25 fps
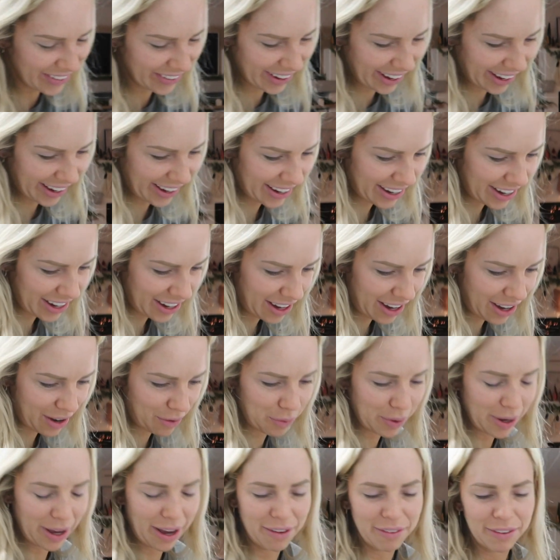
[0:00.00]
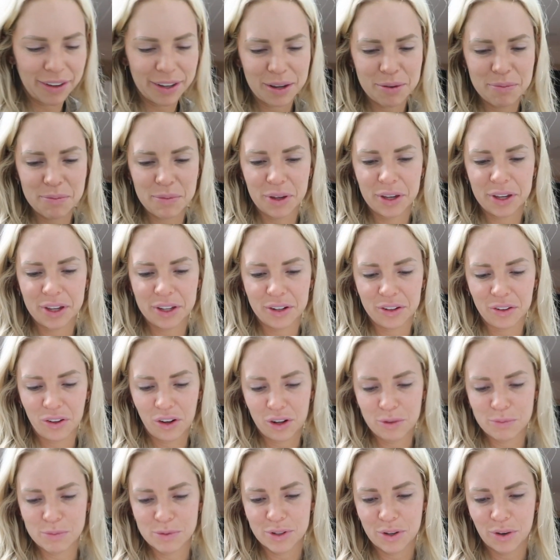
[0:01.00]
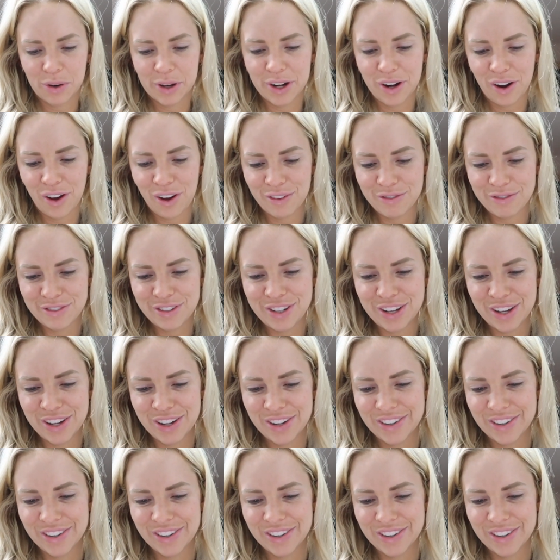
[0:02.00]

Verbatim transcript: okay, um, we have like a million alarms going off